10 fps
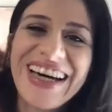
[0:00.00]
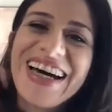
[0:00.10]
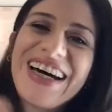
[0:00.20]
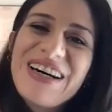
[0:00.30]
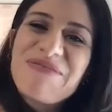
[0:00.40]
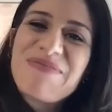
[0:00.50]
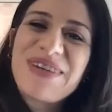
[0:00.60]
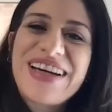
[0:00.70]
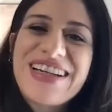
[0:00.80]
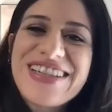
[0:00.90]
But
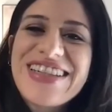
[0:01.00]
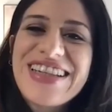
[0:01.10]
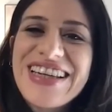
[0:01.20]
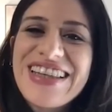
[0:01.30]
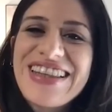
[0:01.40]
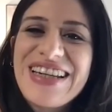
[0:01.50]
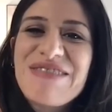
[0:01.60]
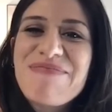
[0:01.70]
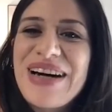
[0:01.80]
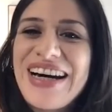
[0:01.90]
I just
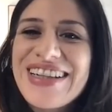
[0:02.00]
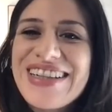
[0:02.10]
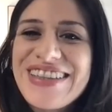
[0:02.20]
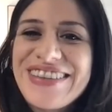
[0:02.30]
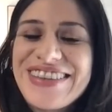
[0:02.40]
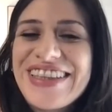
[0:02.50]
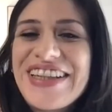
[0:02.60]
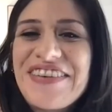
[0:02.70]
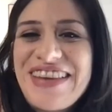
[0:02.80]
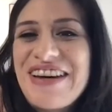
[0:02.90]
think back
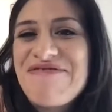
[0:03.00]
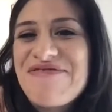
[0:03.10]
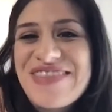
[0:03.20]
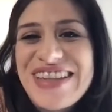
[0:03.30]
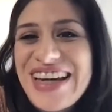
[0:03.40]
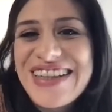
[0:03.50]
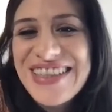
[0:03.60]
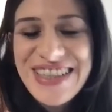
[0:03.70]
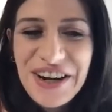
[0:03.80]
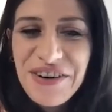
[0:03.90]
to, them getting a
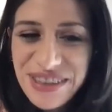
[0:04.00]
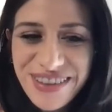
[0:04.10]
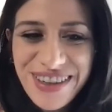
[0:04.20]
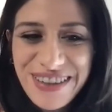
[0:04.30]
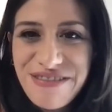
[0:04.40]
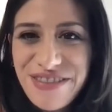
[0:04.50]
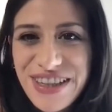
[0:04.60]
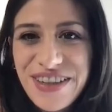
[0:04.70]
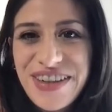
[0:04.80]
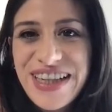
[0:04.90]
show and
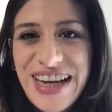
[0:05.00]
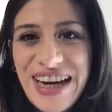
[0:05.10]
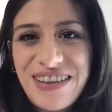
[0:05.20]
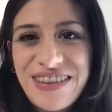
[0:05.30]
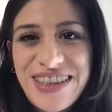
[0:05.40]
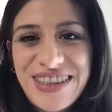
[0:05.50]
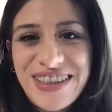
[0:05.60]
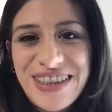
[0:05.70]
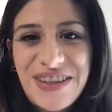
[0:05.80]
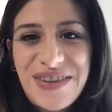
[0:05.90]
figuring it out,
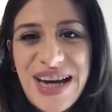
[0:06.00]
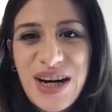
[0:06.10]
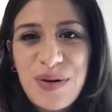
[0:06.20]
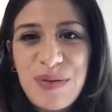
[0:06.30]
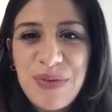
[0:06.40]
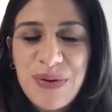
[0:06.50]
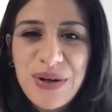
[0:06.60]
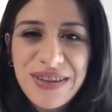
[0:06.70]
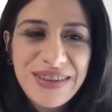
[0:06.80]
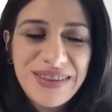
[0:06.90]
and, and how
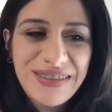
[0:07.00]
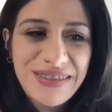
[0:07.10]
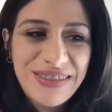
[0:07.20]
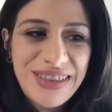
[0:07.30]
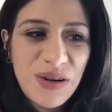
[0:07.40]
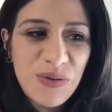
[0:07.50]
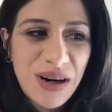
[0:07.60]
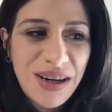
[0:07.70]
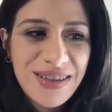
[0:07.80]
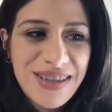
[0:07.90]
important that
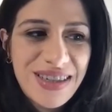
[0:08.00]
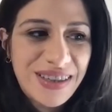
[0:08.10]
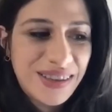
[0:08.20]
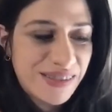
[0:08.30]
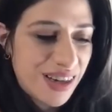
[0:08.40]
was to,